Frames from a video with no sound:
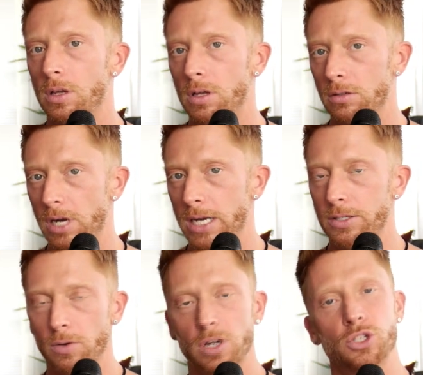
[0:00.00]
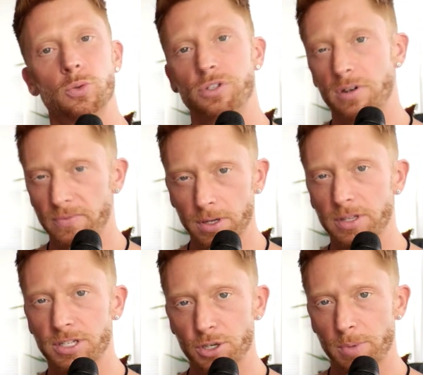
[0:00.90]
right? So I just want you to feel
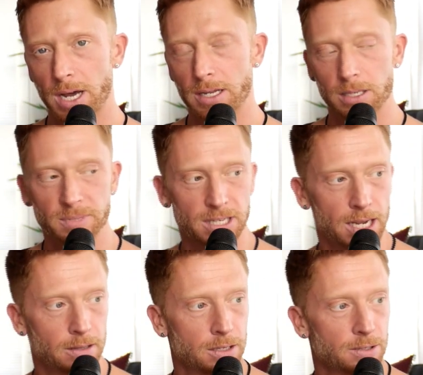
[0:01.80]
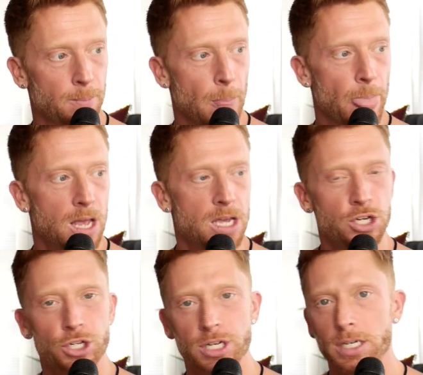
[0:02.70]
this in your body as I'm saying this.
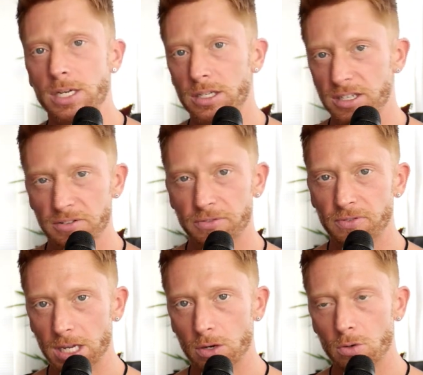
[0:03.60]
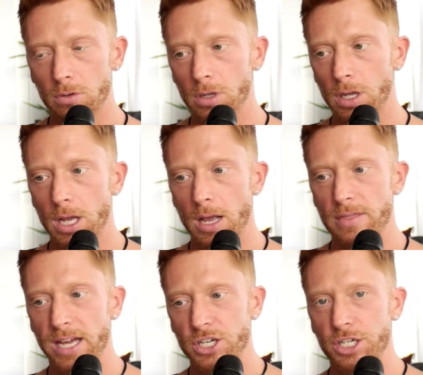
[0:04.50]
She doesn't feel
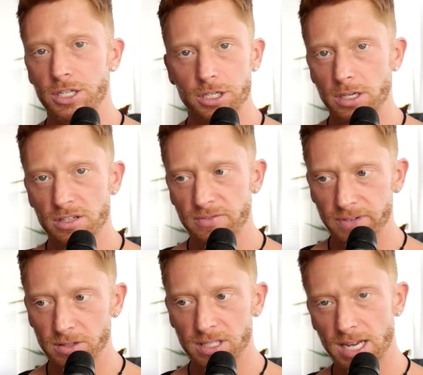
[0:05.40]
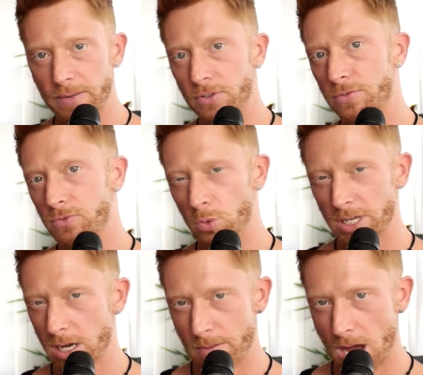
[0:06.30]
safe to fully
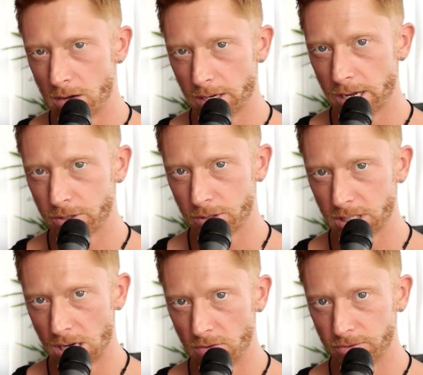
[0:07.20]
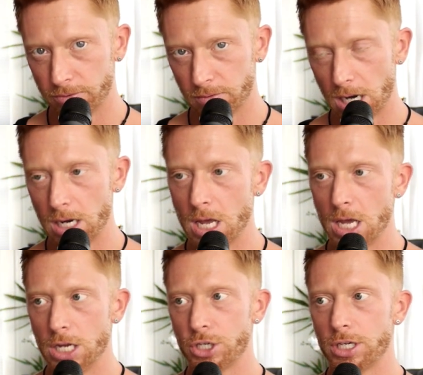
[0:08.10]
come out as herself, right?
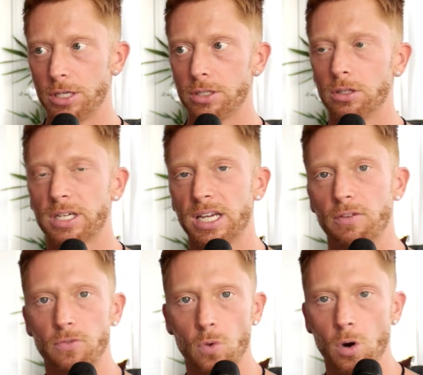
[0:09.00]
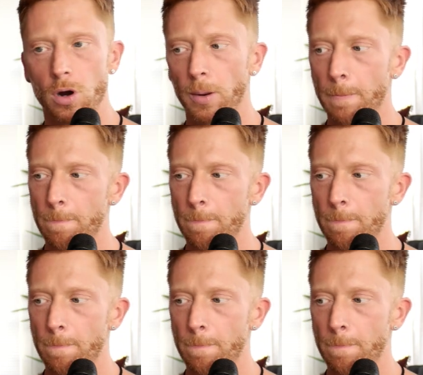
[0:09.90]
She's looking for